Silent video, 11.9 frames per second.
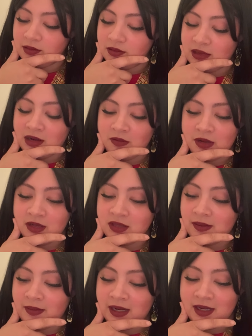They don't want
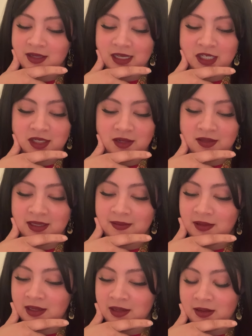somebody teaching you
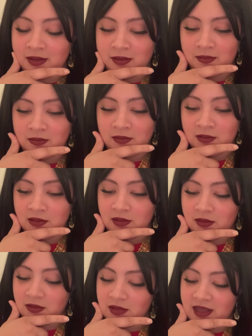something or
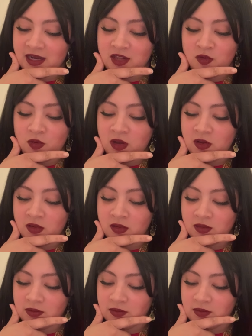getting you woke.